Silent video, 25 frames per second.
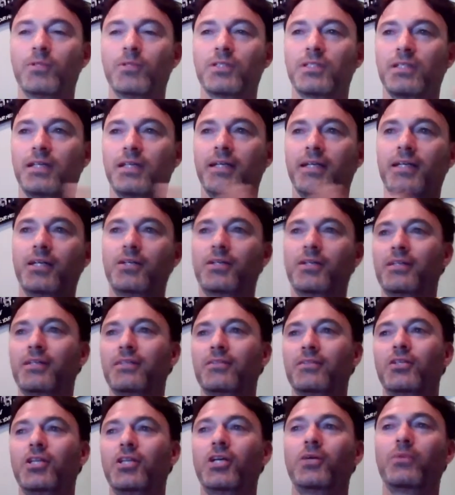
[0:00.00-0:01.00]
almost like,
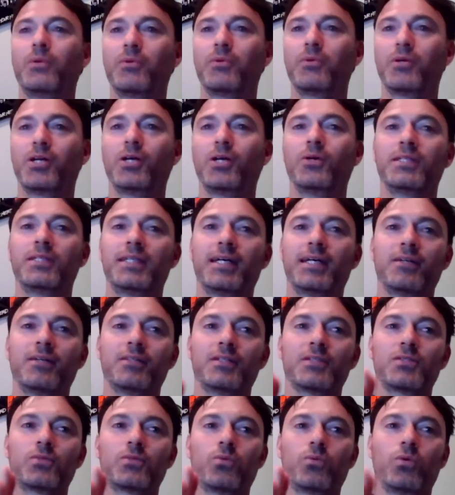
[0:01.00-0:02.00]
we were going
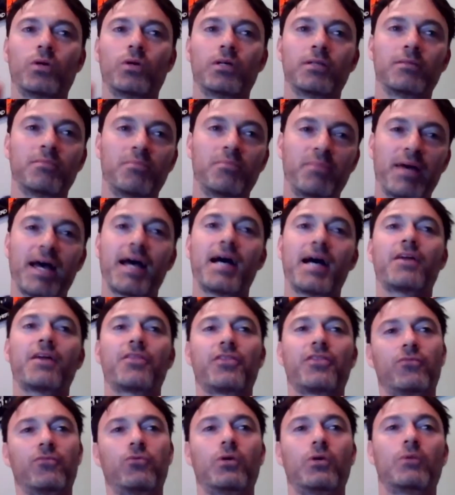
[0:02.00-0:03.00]
down this one
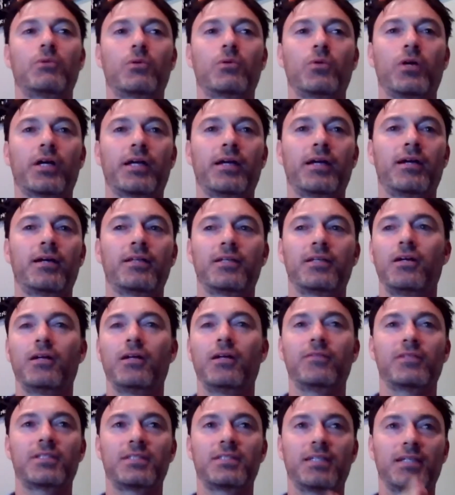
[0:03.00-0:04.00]
path of what we're working on, and
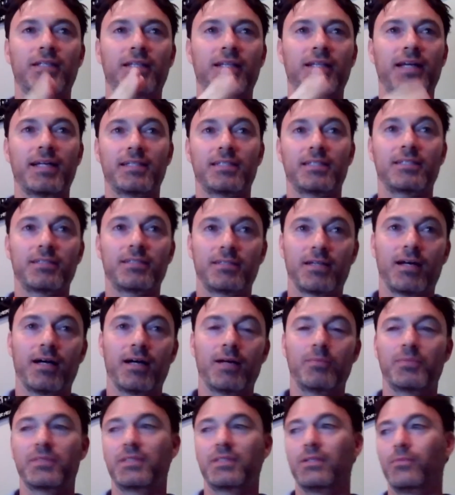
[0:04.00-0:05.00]
all of a sudden that
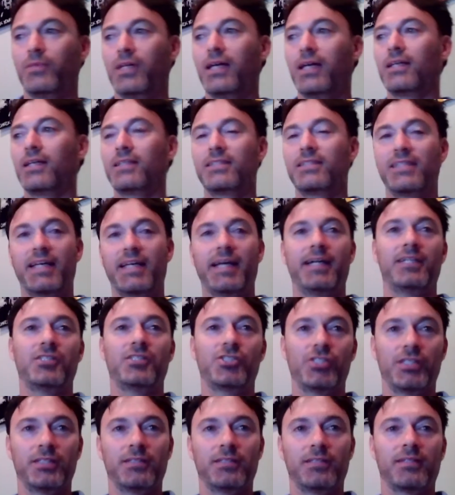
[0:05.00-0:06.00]
stops and we got a
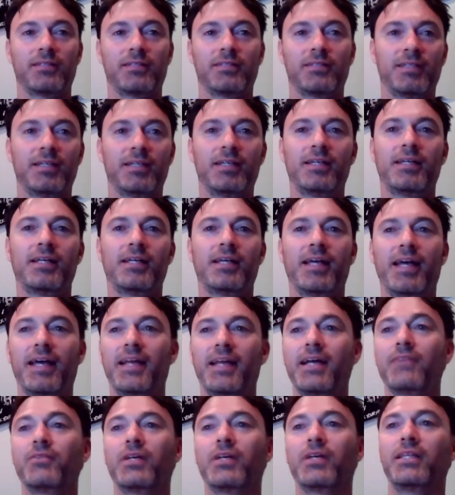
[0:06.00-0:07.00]
tangent,
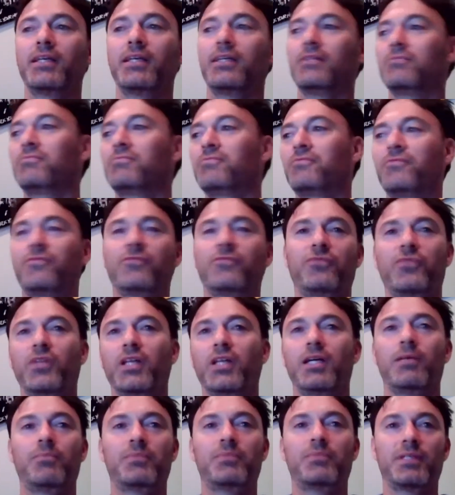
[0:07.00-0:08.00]
everything
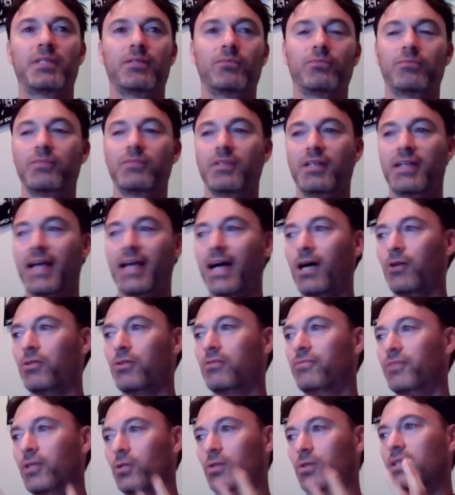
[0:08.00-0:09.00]
flipped, and now
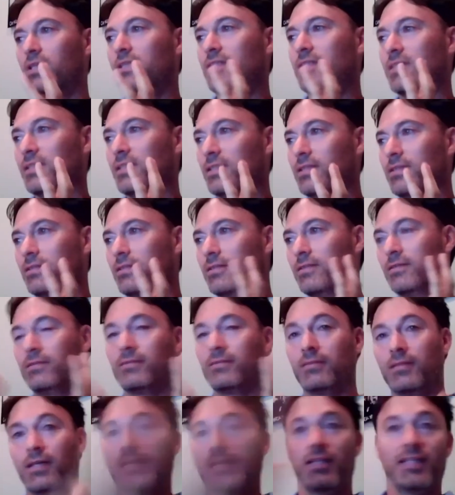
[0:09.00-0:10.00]
the focus
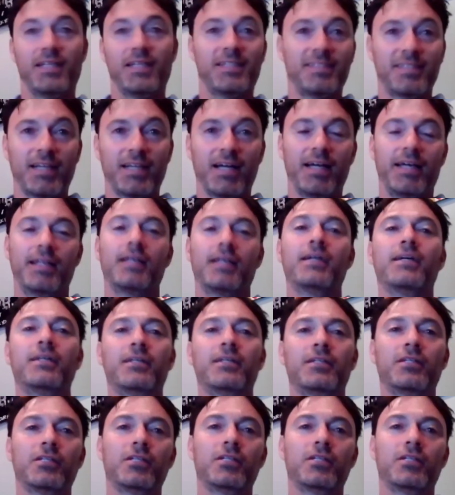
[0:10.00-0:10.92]
is on this side.